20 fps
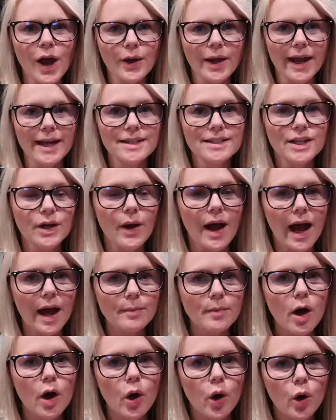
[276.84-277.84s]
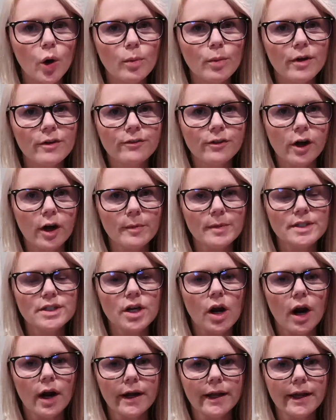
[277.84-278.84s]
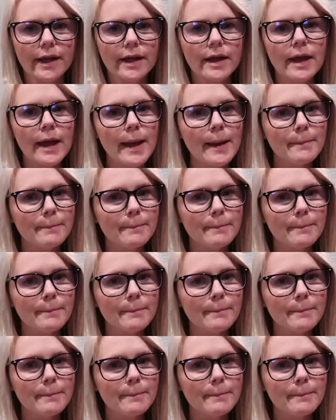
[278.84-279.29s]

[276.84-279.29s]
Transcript: Okay, so I'm home from Target.